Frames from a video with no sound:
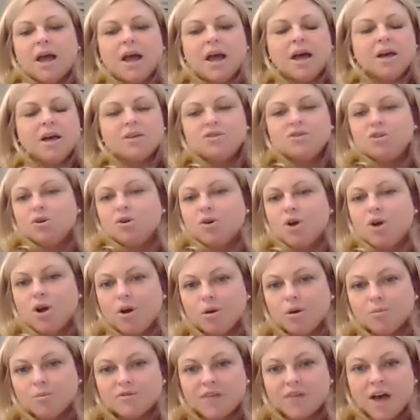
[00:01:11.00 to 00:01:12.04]
as your
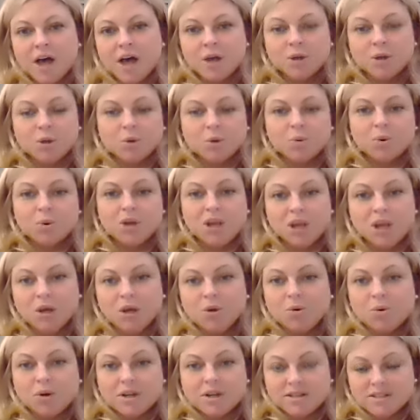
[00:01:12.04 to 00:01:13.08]
home's value
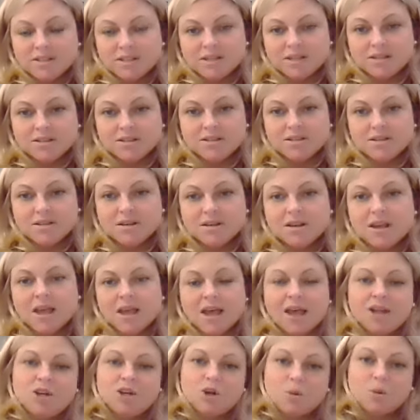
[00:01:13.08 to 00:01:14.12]
increases
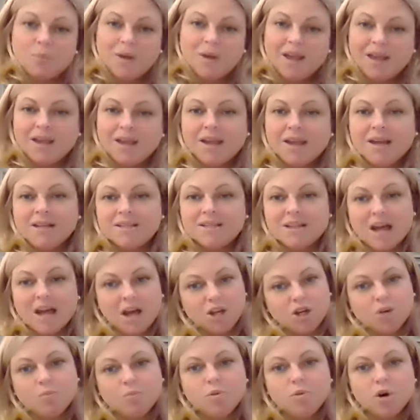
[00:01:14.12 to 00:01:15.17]
and you're paying
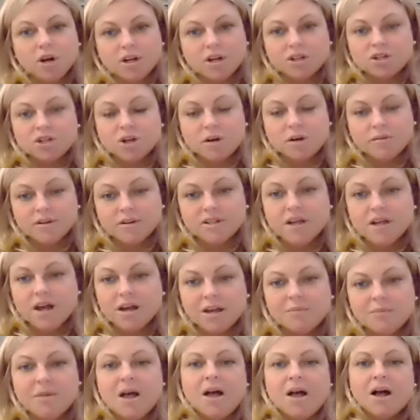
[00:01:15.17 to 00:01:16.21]
down your mortgage over
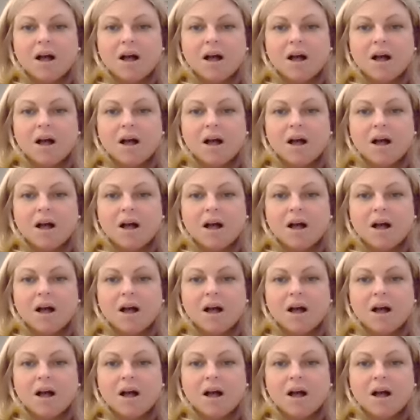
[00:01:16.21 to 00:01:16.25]
time,